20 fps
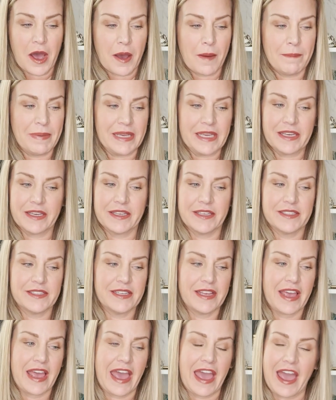because
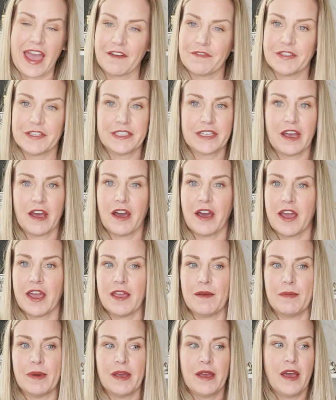half the
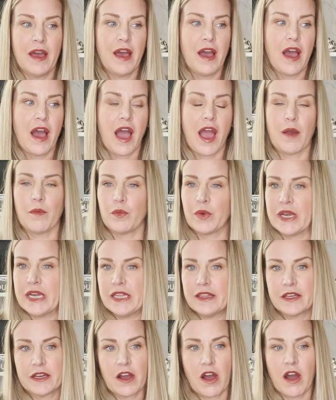time I'm
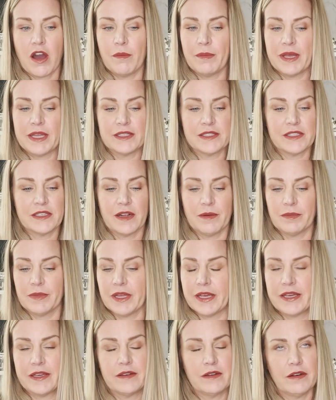reading the comments and I'm
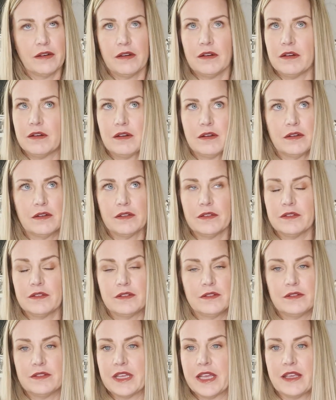like, oh,
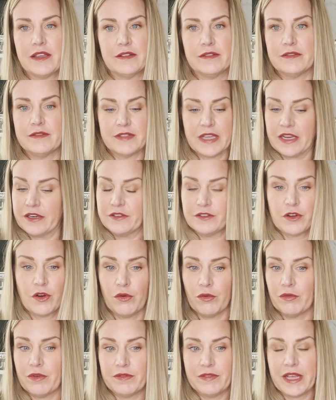they
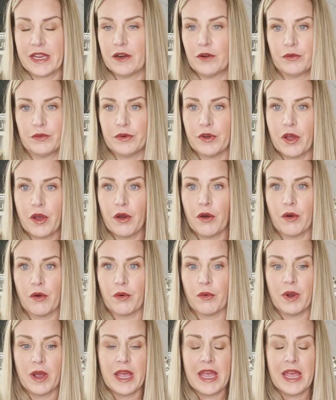don't know.